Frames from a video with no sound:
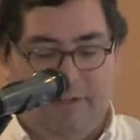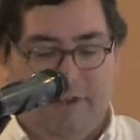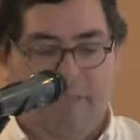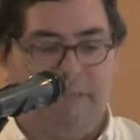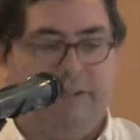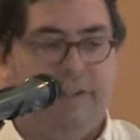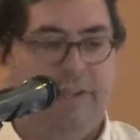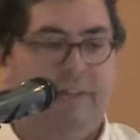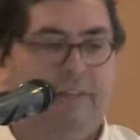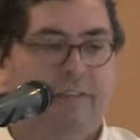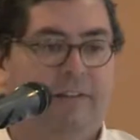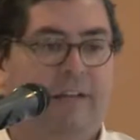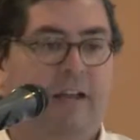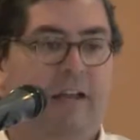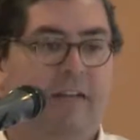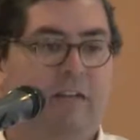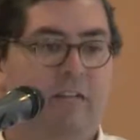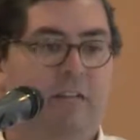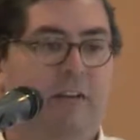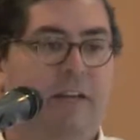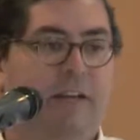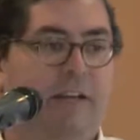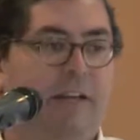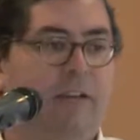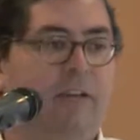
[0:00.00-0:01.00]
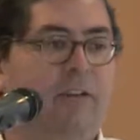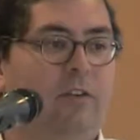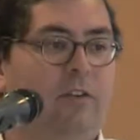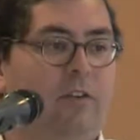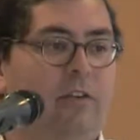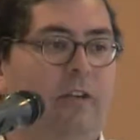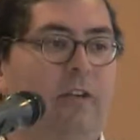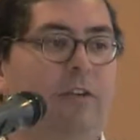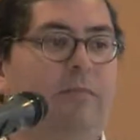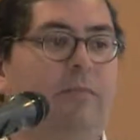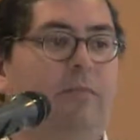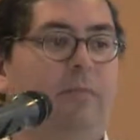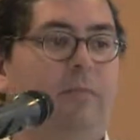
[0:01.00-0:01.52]
evidence gathering and
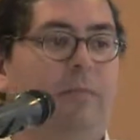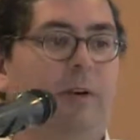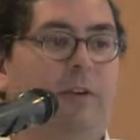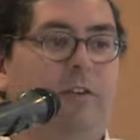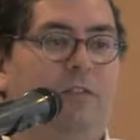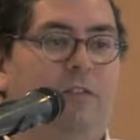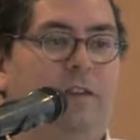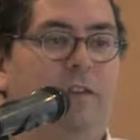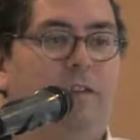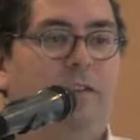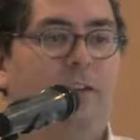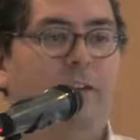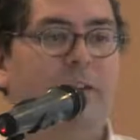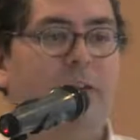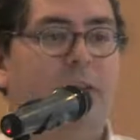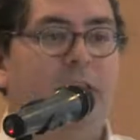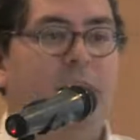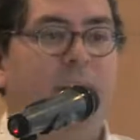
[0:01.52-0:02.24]
using information.